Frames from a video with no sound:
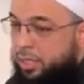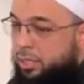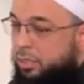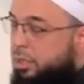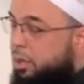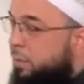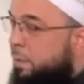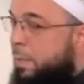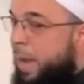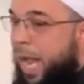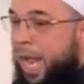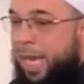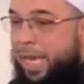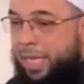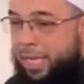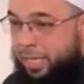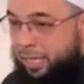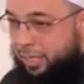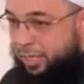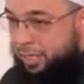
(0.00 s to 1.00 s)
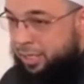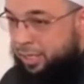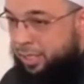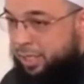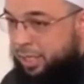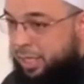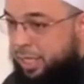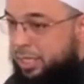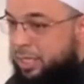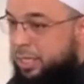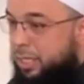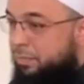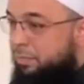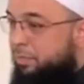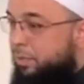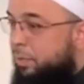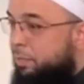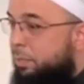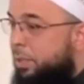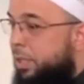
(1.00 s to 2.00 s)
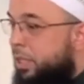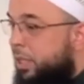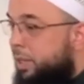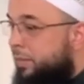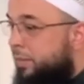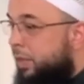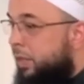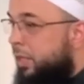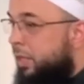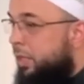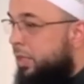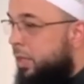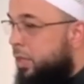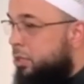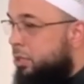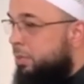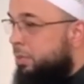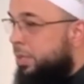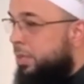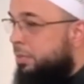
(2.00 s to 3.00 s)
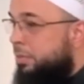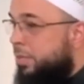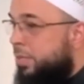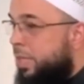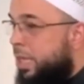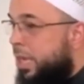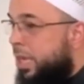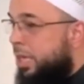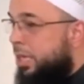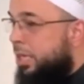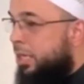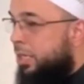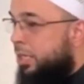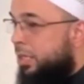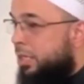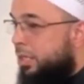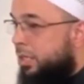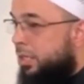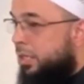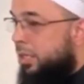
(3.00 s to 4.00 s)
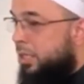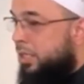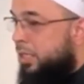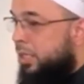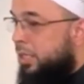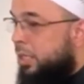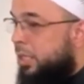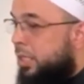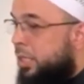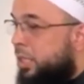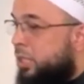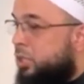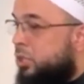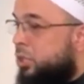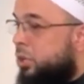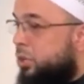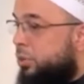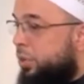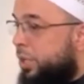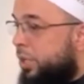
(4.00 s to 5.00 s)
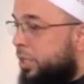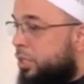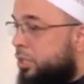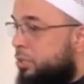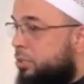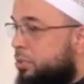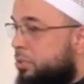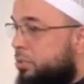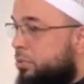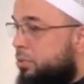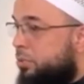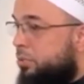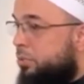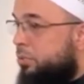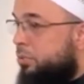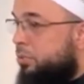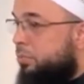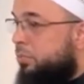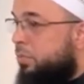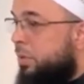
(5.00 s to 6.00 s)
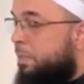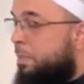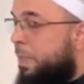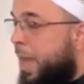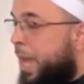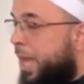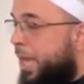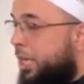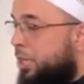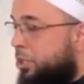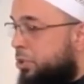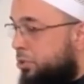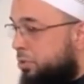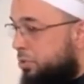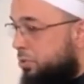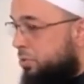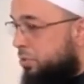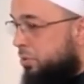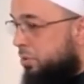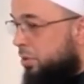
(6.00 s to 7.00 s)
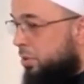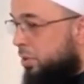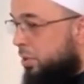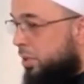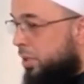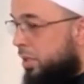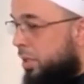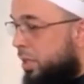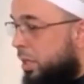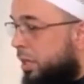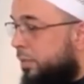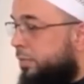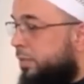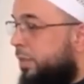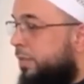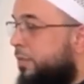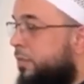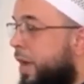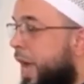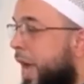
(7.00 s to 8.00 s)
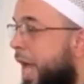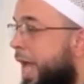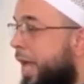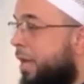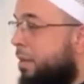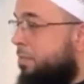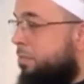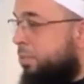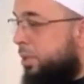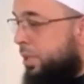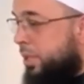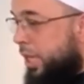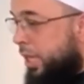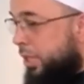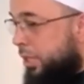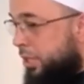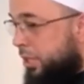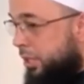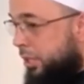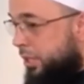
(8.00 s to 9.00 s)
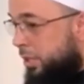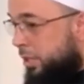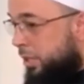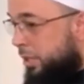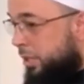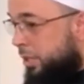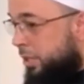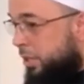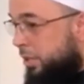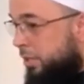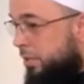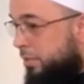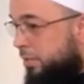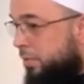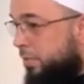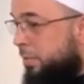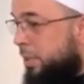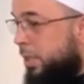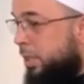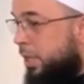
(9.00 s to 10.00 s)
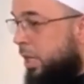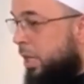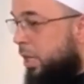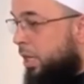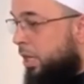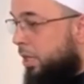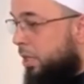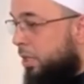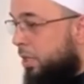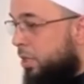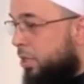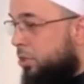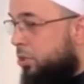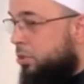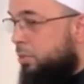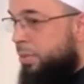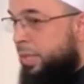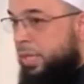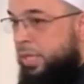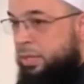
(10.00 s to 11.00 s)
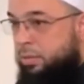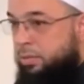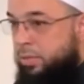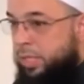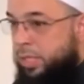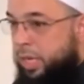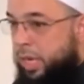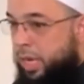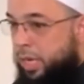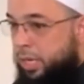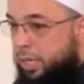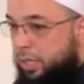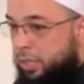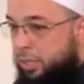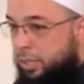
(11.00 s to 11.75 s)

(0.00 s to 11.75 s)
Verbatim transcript: Nobody, except for a believer in Allah subhanahu wa ta'ala, is going to remind you of divine protection from Allah subhanahu wa ta'ala.